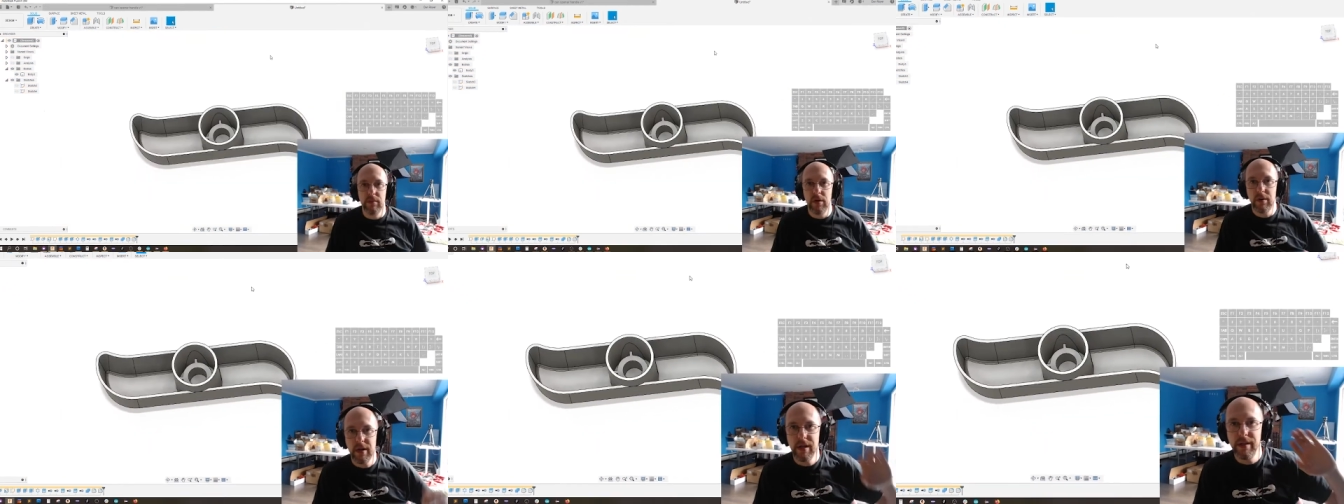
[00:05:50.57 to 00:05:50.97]

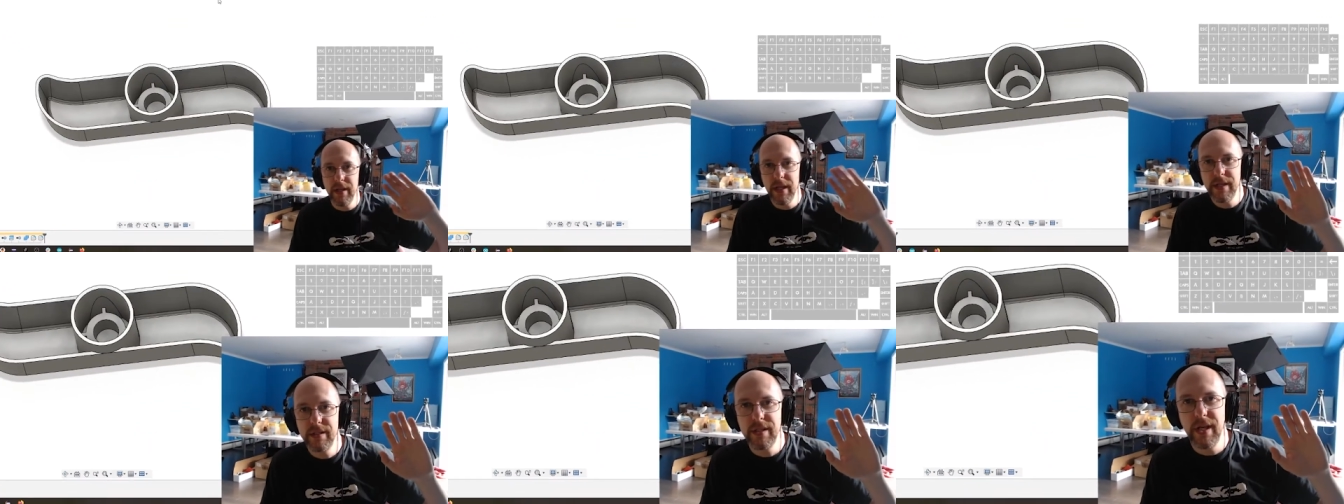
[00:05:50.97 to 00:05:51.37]
Okay,
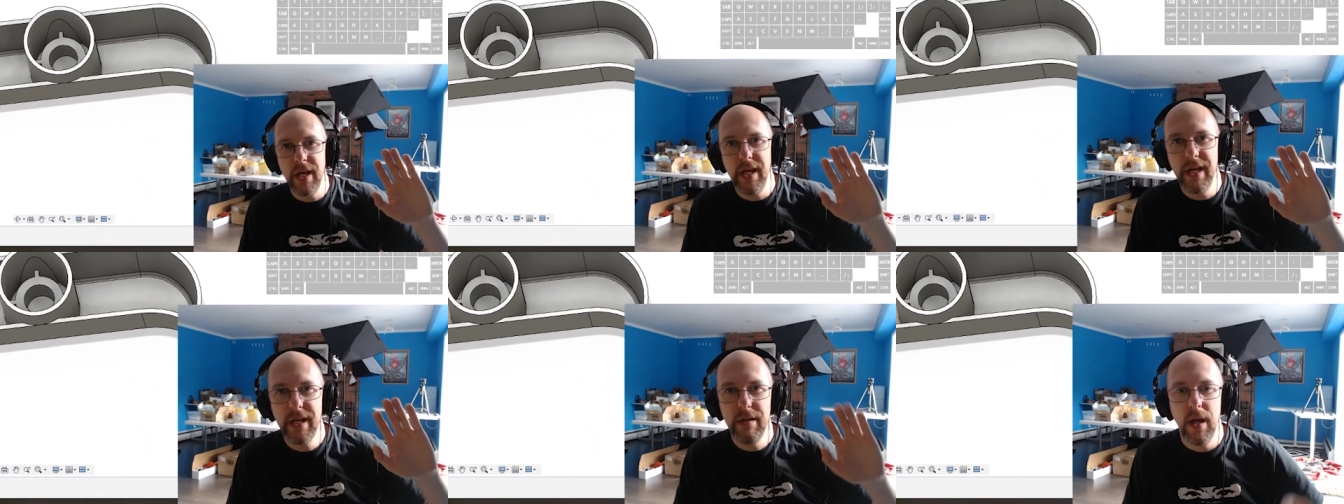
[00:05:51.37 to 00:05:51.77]
thanks,
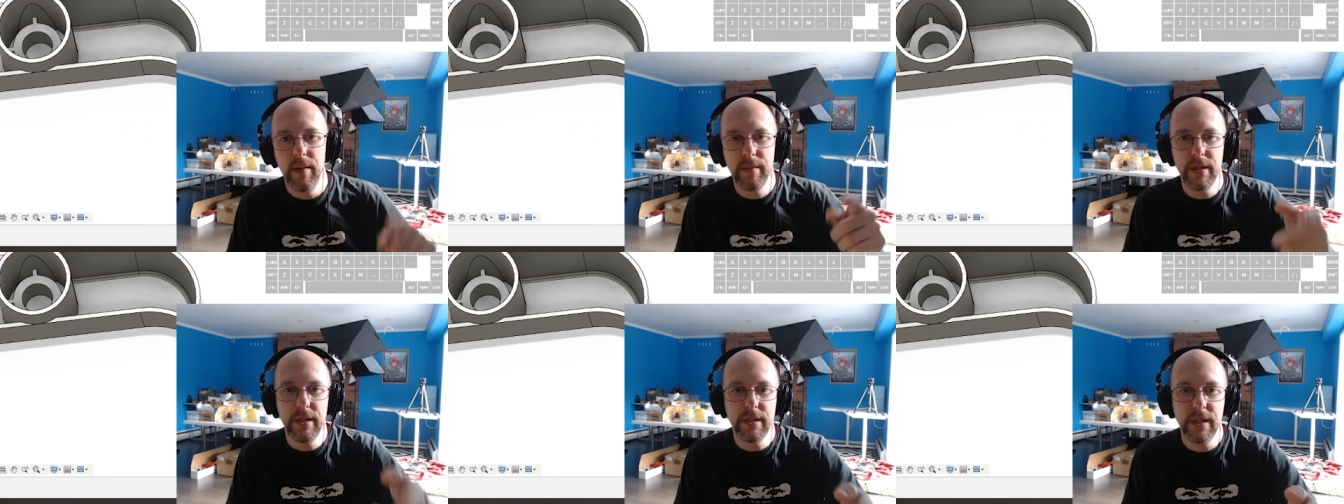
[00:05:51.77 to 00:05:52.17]
gang. I'm
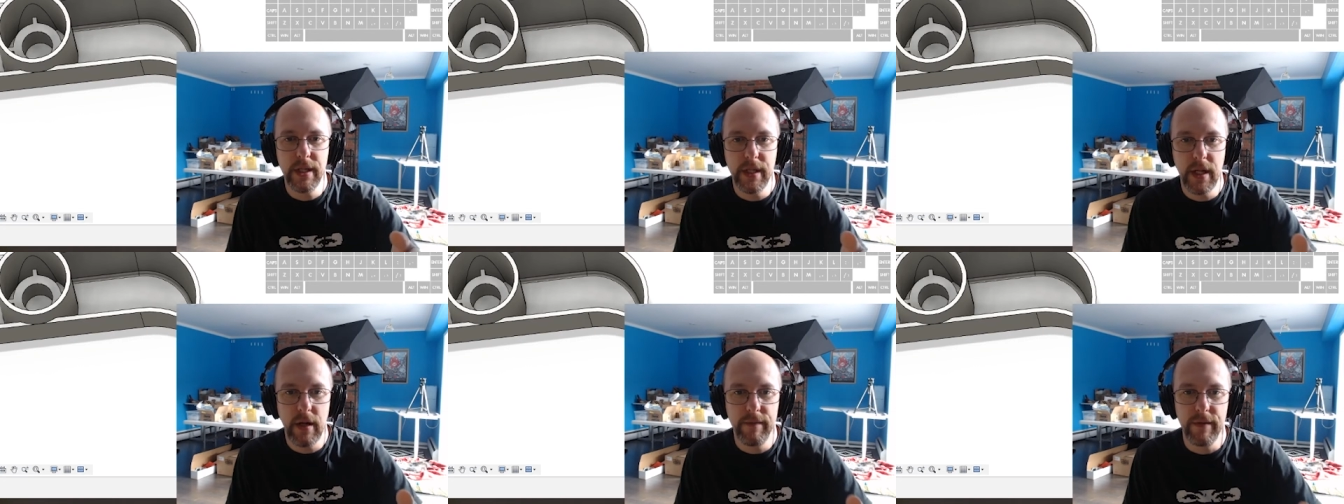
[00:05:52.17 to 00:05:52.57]
going to
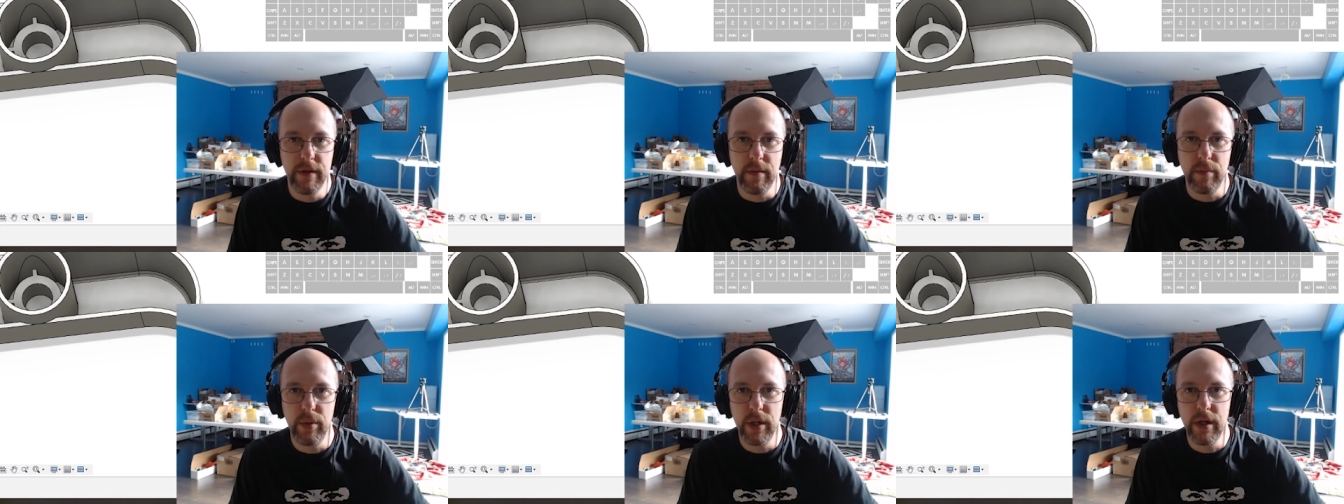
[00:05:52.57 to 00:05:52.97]
send that off to
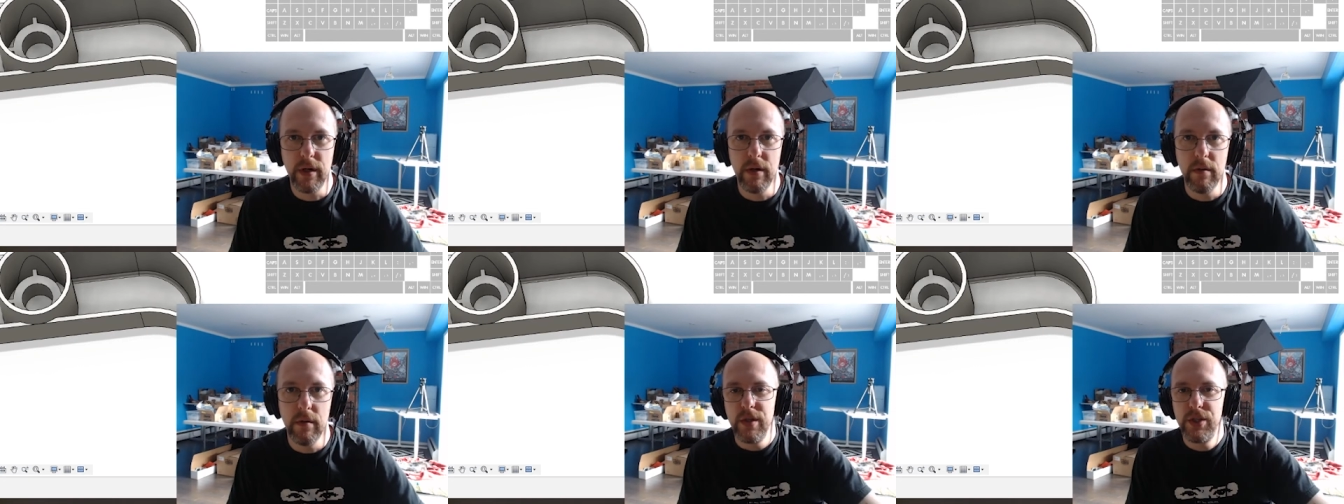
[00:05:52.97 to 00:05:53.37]
the printer.